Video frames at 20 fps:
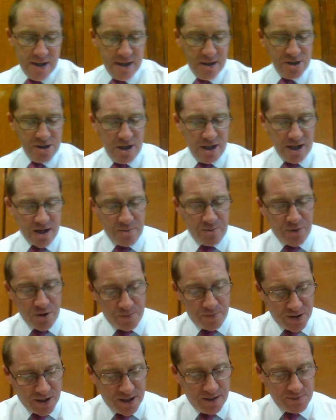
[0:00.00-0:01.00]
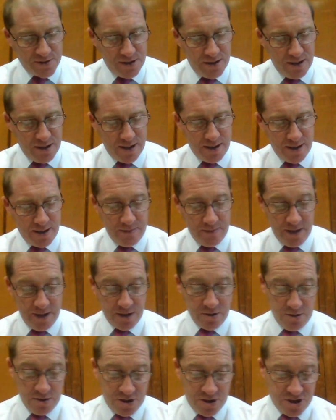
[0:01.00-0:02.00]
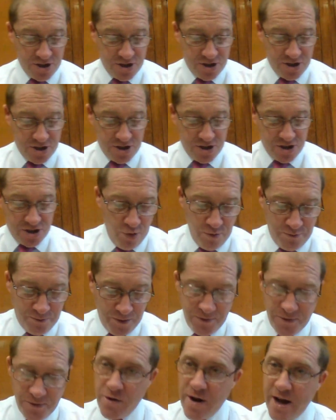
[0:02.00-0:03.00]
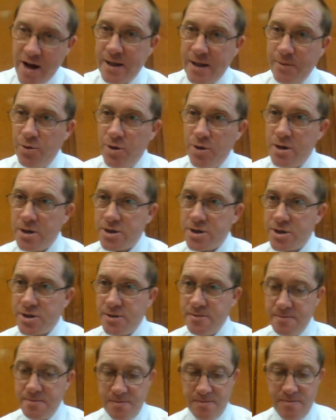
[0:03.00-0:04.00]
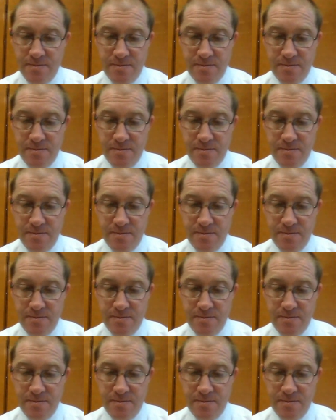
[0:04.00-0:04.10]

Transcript: "How'd you like a proper kip tonight, Link, old son? Roof over your head that works."